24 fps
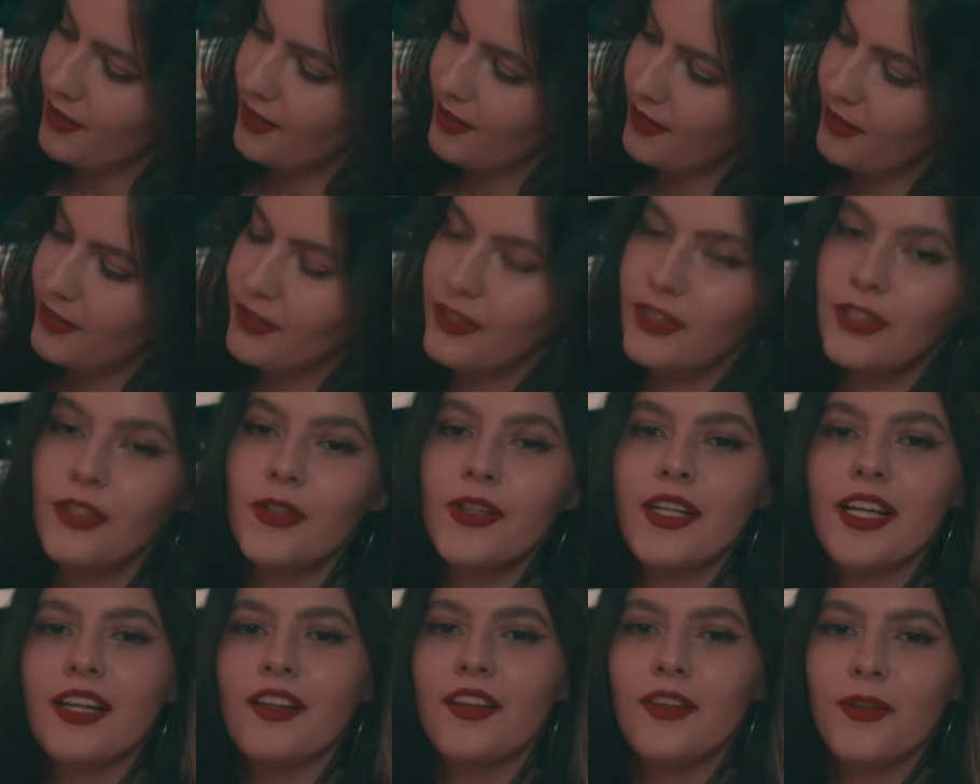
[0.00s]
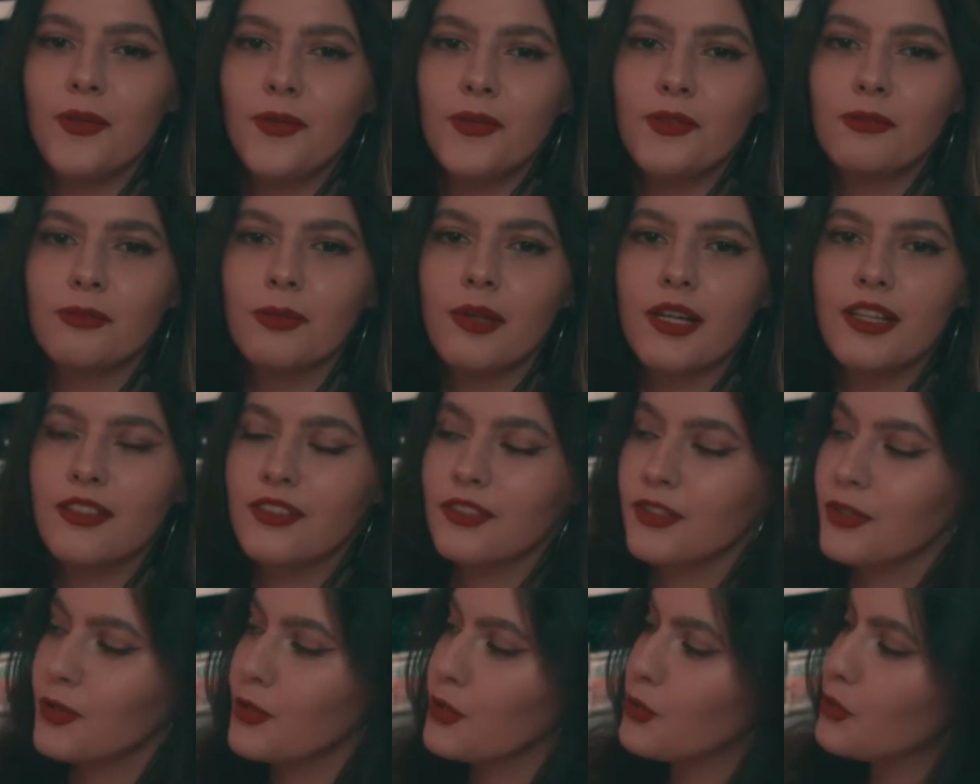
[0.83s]
look at those spines.
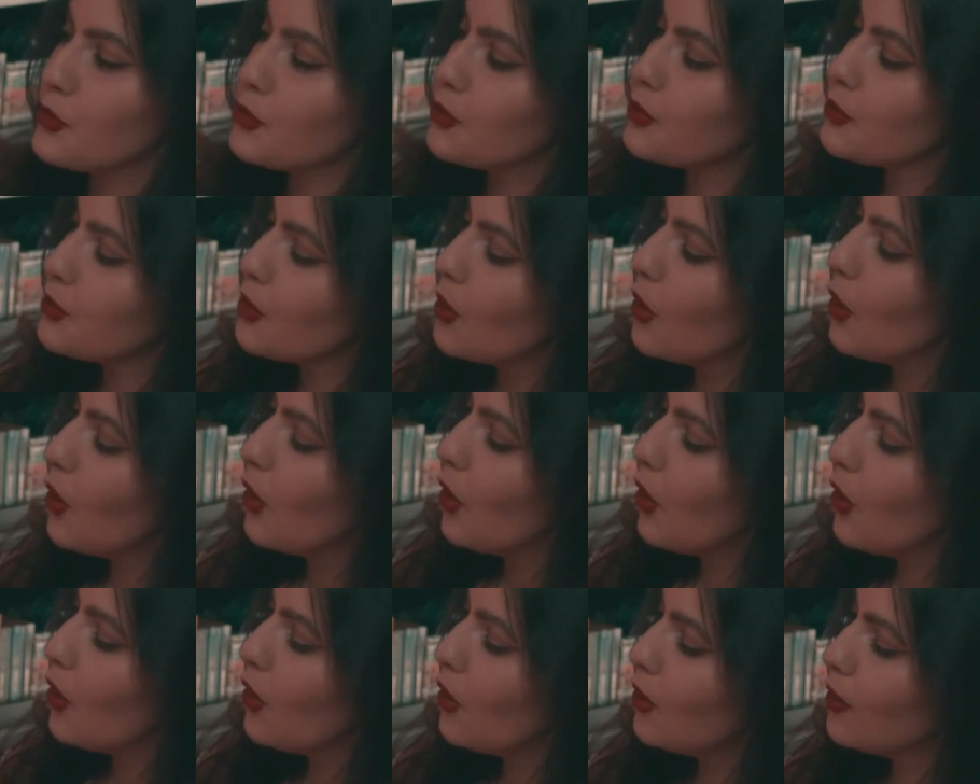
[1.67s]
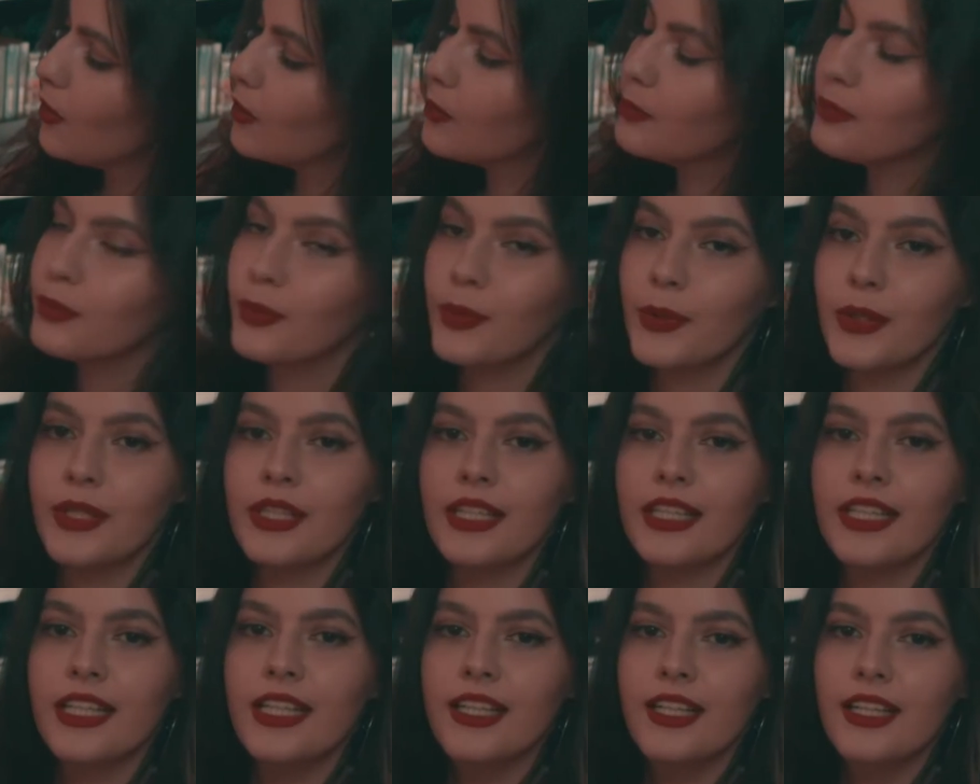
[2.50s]
They're so
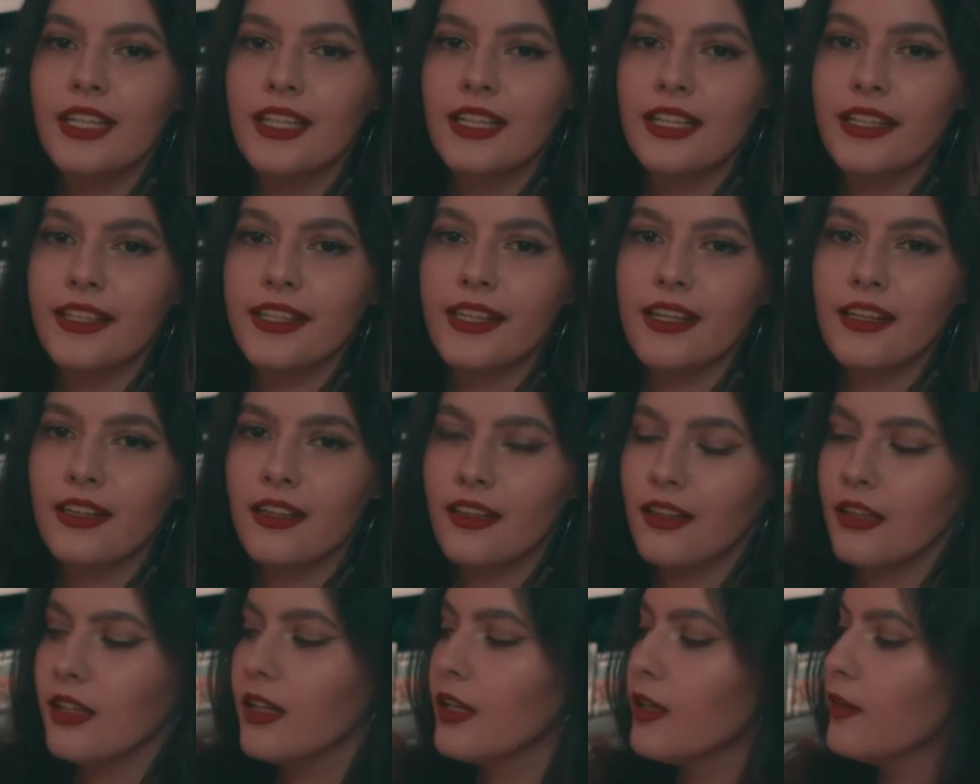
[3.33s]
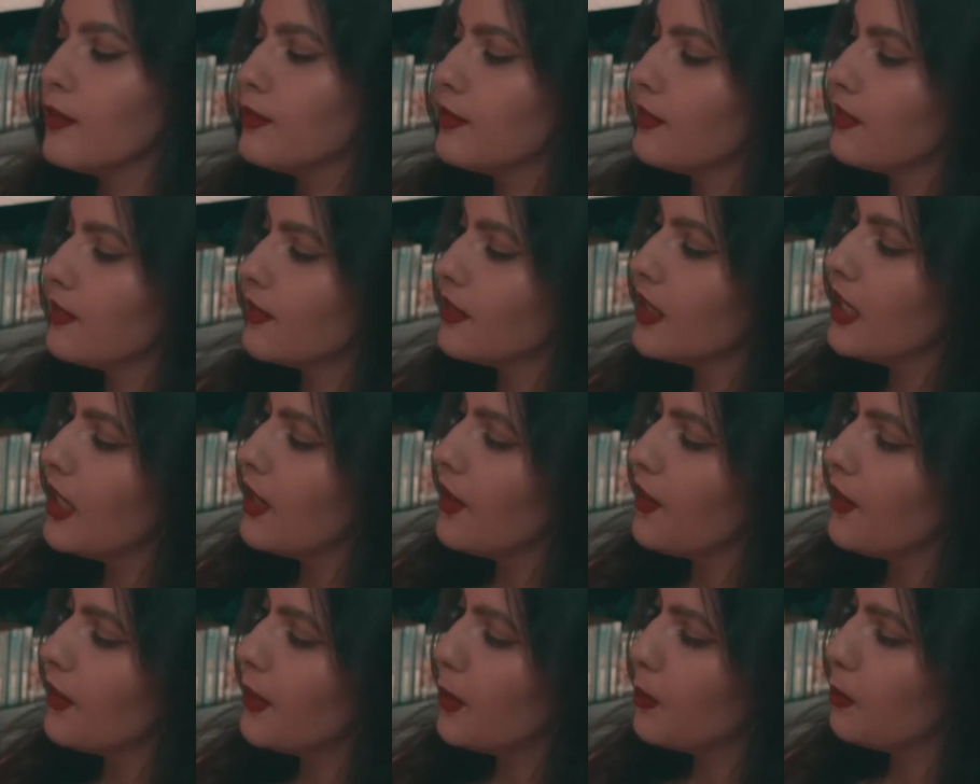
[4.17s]
pretty. Like, I love
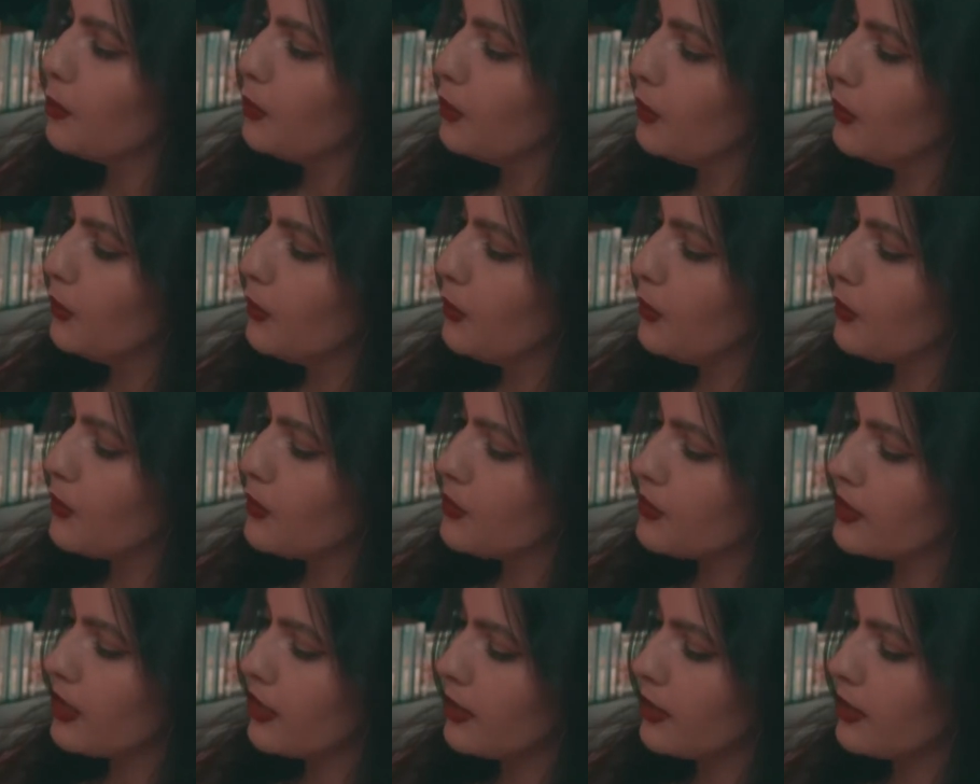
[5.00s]
the blues and the